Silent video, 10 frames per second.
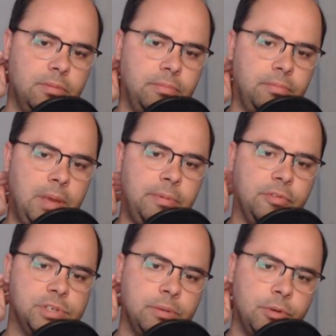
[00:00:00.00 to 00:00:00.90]
Maybe for
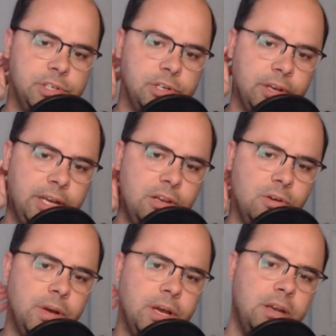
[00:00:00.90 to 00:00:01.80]
some reason you're like, you know
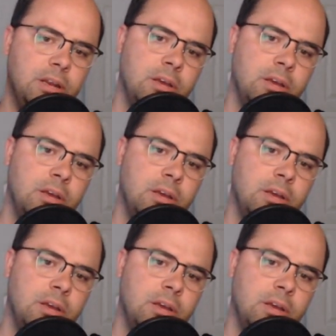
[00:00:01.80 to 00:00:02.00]
what?